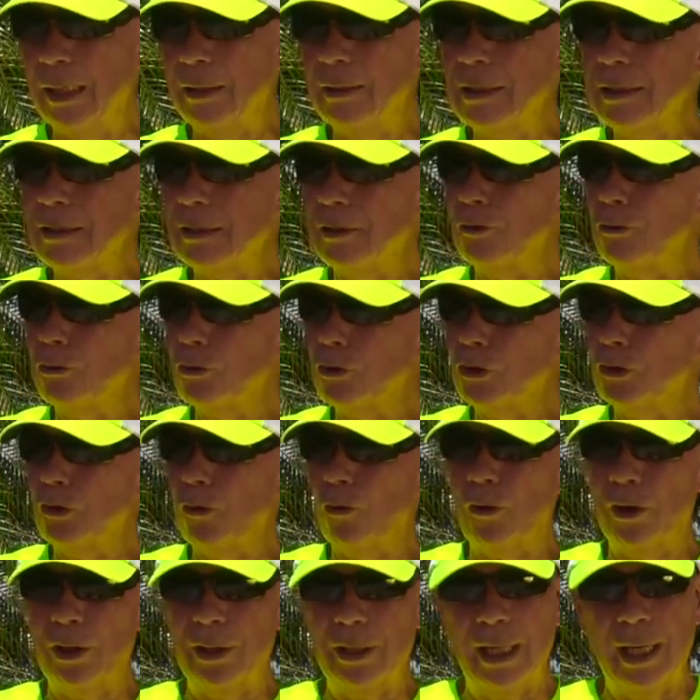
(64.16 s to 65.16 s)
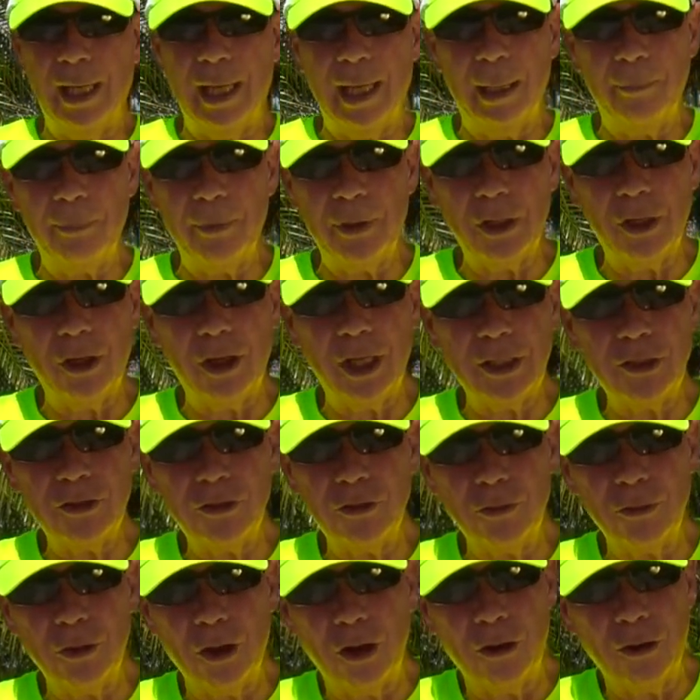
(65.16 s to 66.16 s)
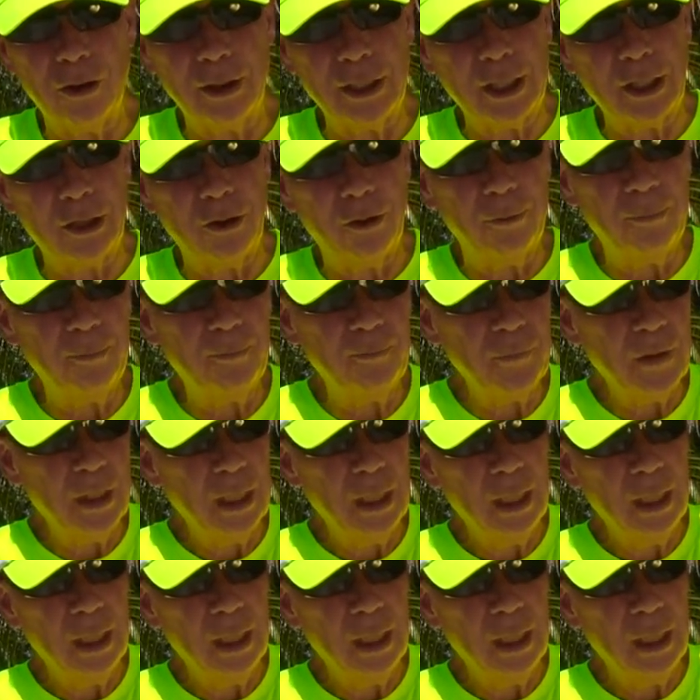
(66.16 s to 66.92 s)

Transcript: you this little story that happened not too long ago.